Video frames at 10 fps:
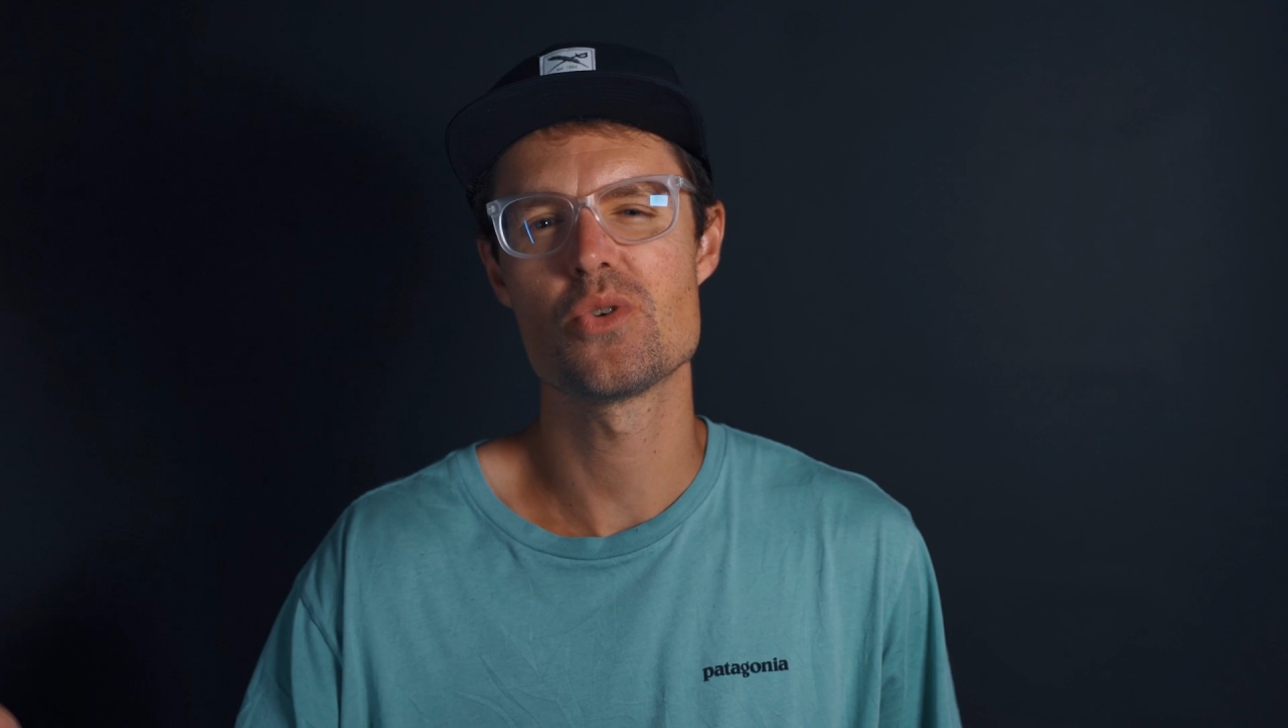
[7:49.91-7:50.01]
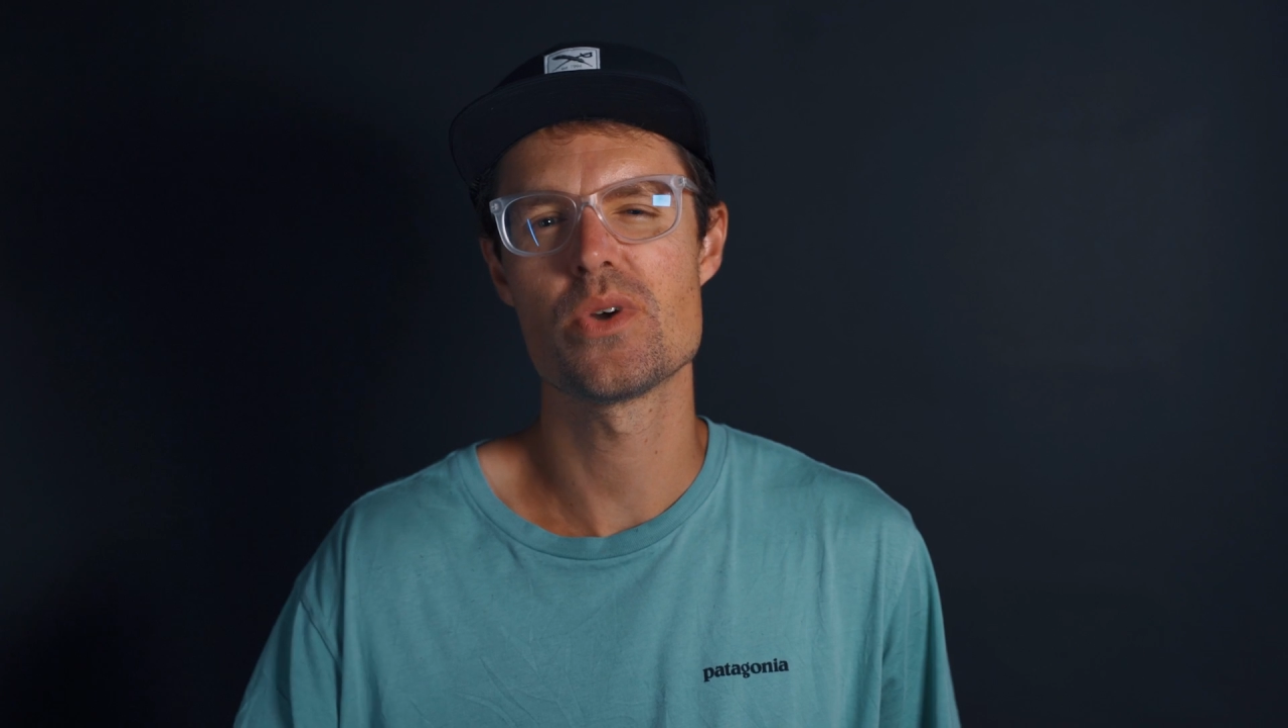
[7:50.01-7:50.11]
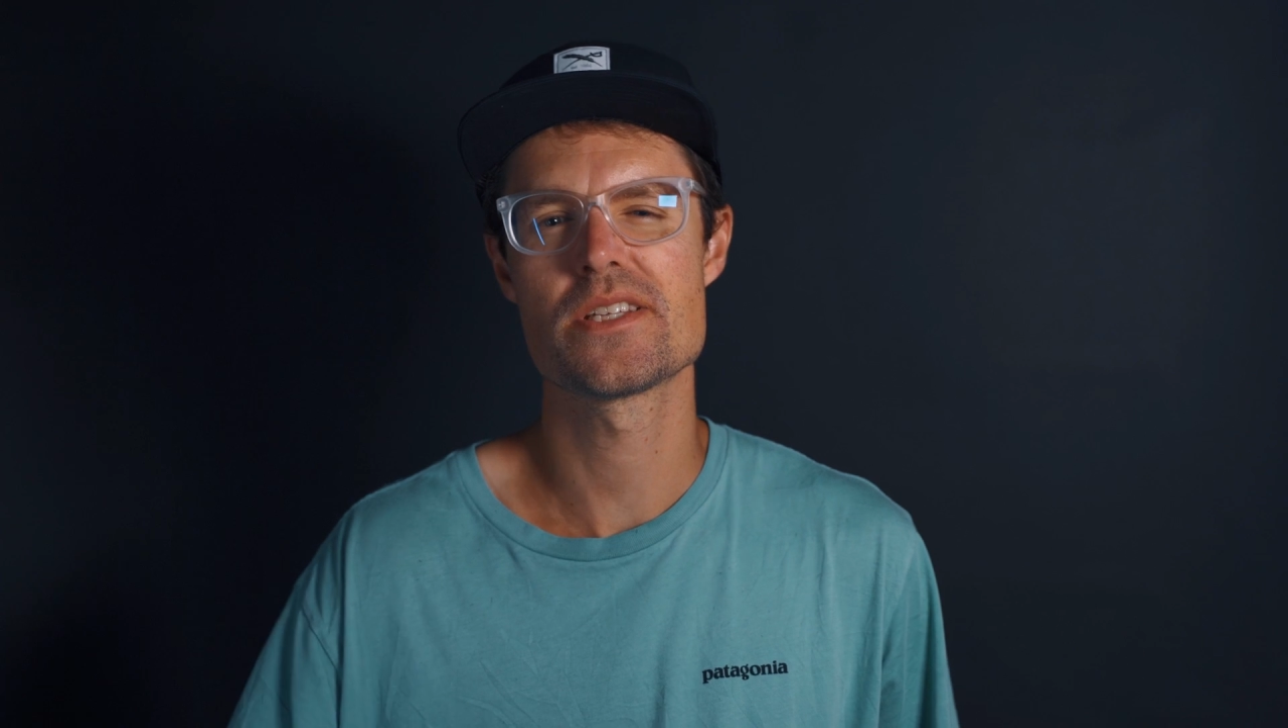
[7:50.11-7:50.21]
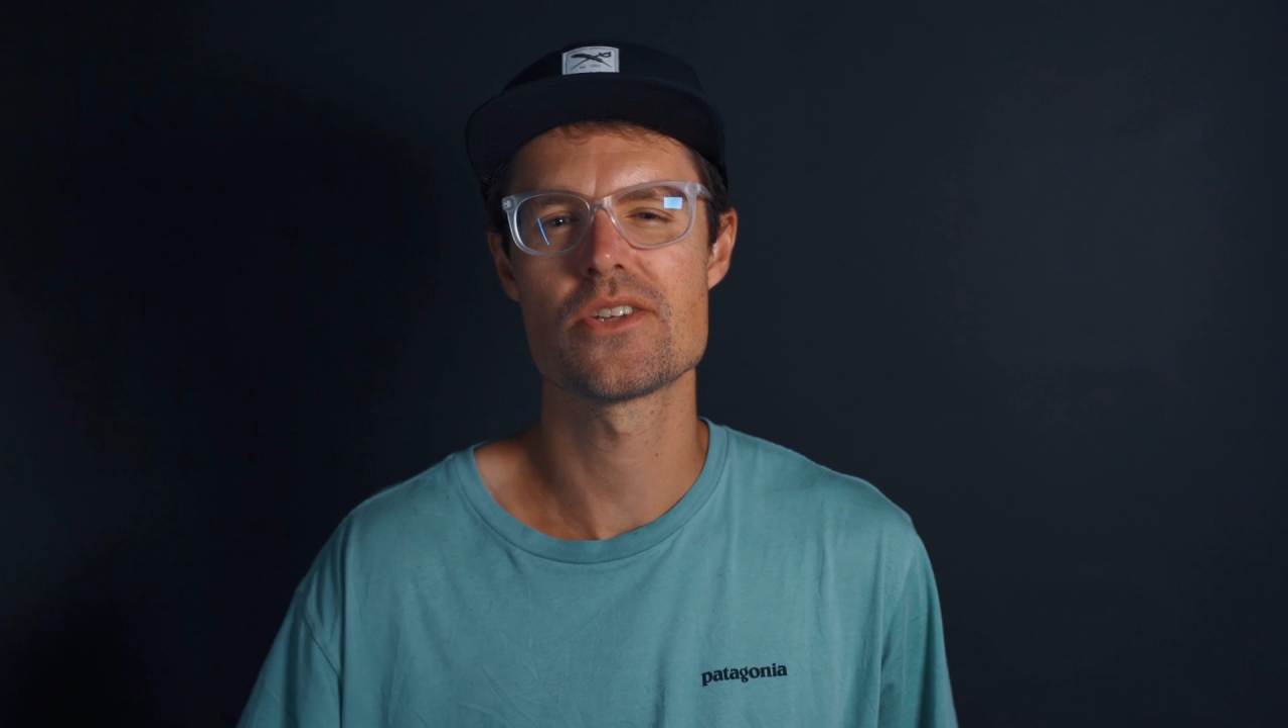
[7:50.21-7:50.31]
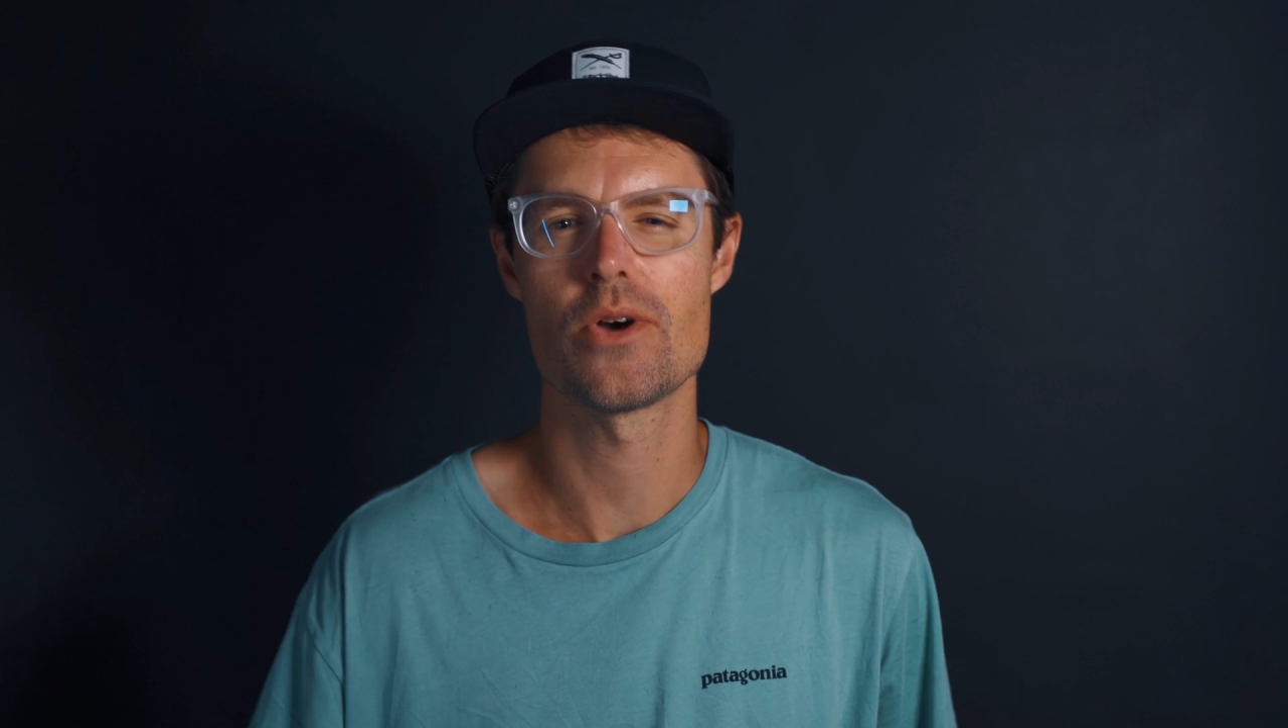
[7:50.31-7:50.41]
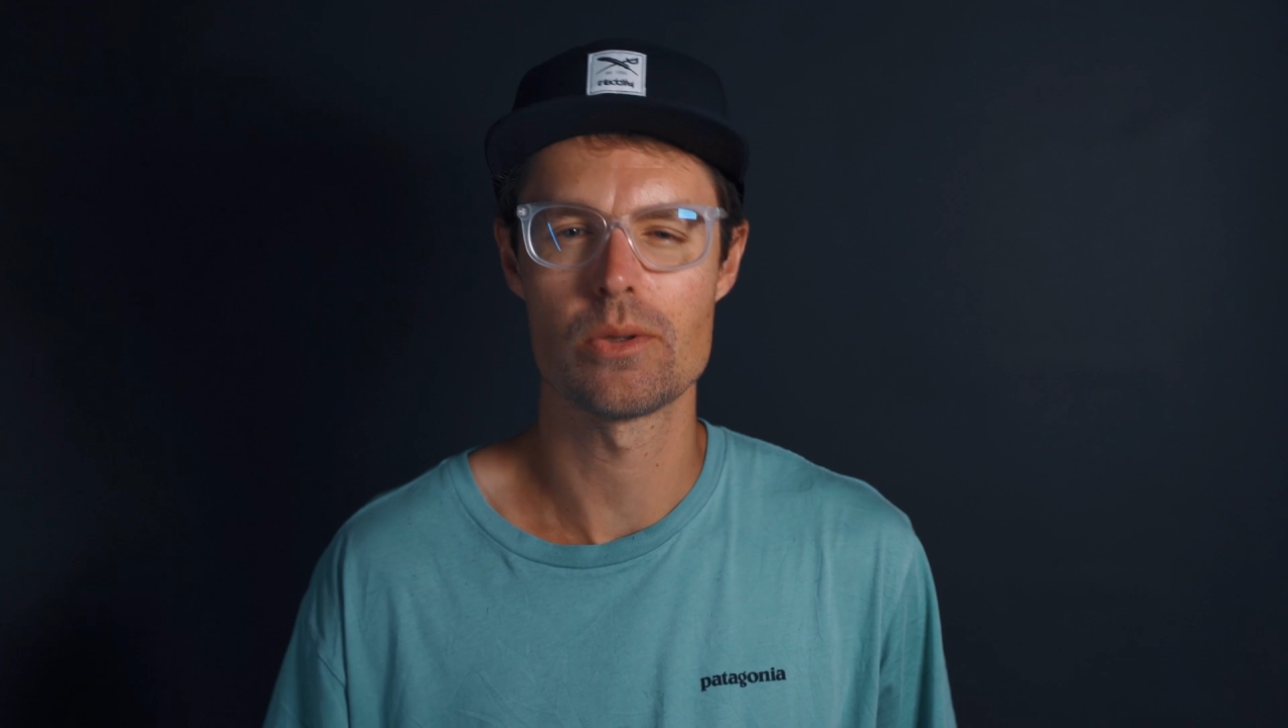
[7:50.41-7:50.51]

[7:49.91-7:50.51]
doing so.